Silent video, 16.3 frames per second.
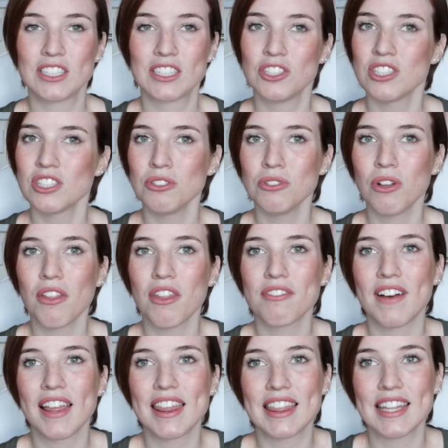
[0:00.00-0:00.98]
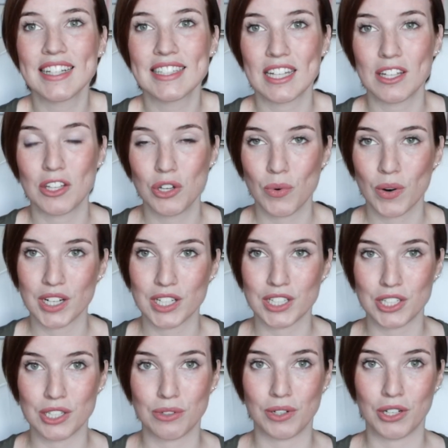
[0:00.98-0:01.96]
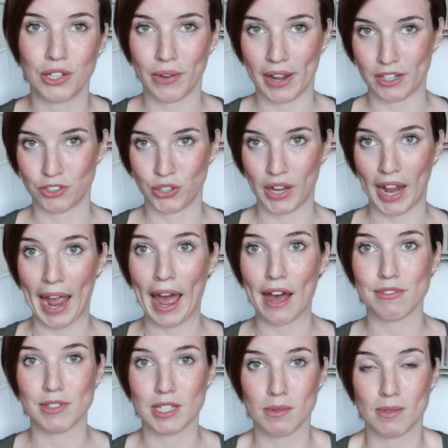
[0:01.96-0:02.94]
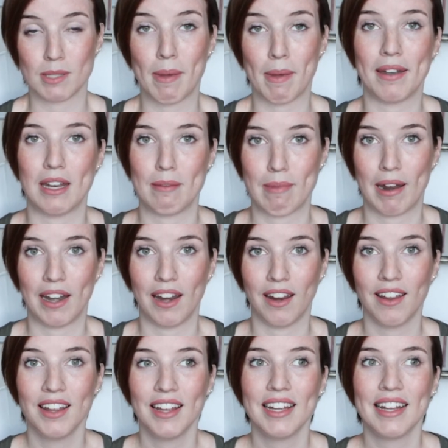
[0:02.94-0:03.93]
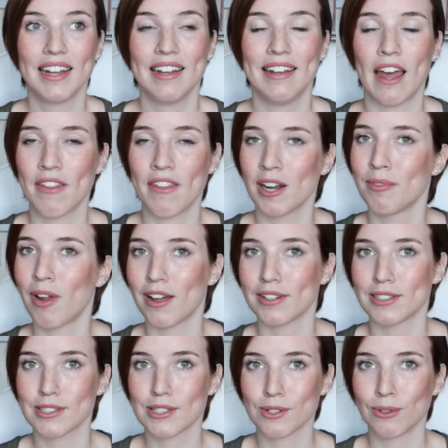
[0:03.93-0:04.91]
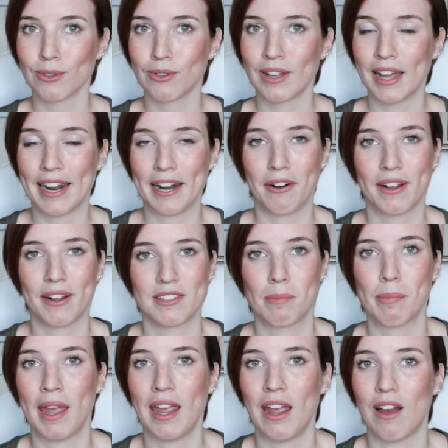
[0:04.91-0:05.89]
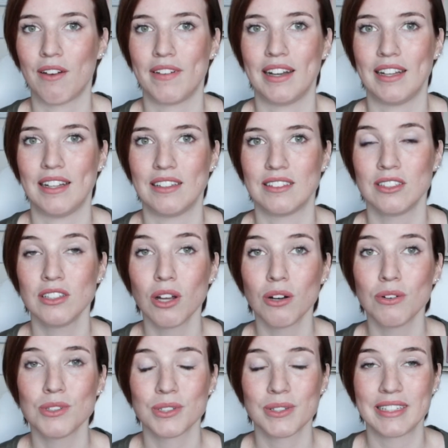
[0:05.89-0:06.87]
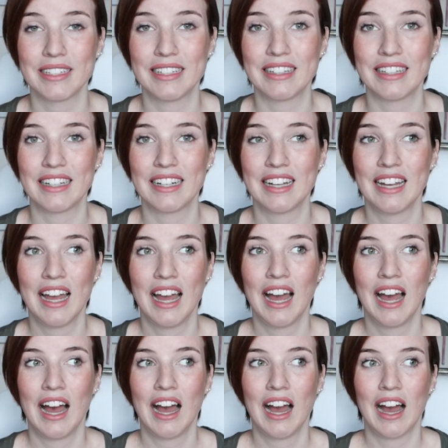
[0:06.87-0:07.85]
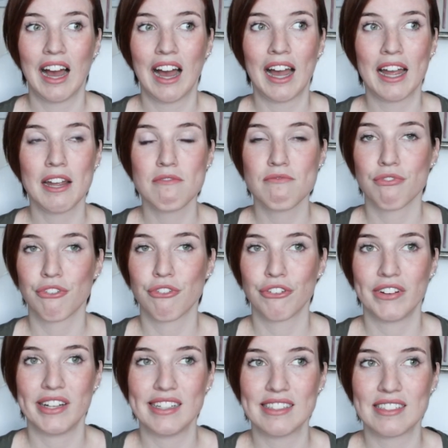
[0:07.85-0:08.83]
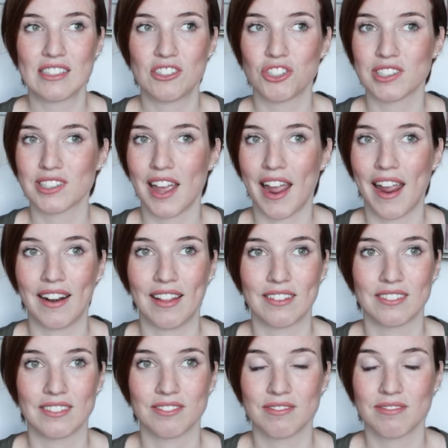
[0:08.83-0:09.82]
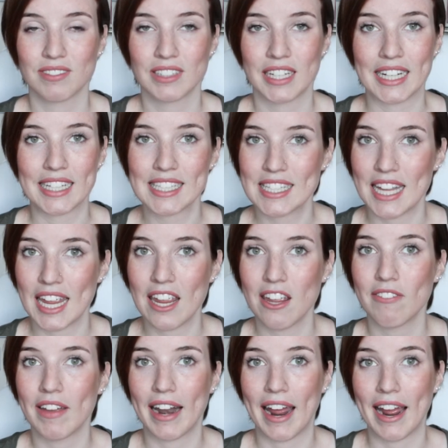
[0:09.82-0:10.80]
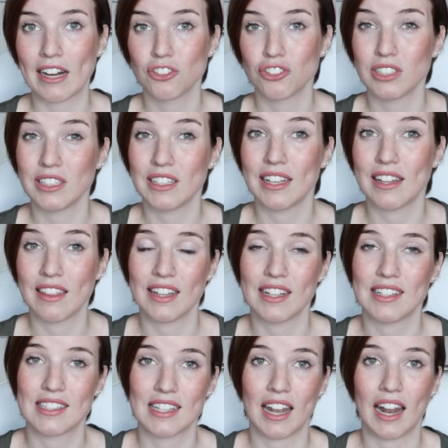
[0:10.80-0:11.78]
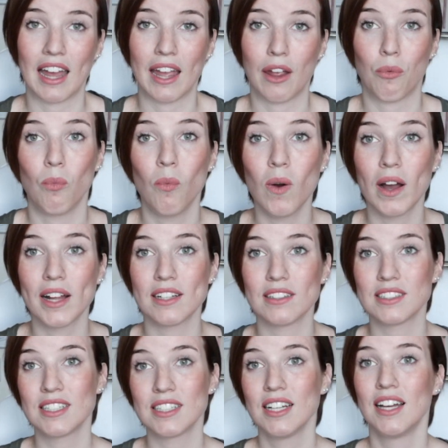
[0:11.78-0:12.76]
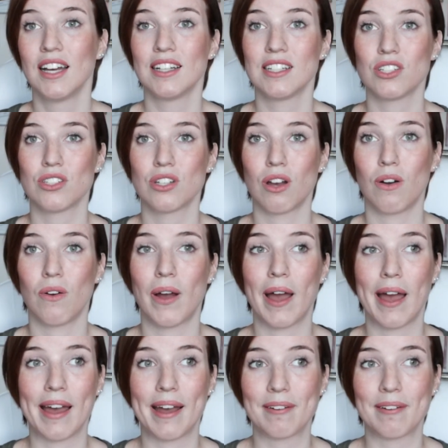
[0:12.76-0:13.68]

just do all the fun things that you want to do when you actually have some spending money. Now that I'm not in school and I don't have to pay off any loans or anything, I am free to just kind of like save and actually get things that I want. So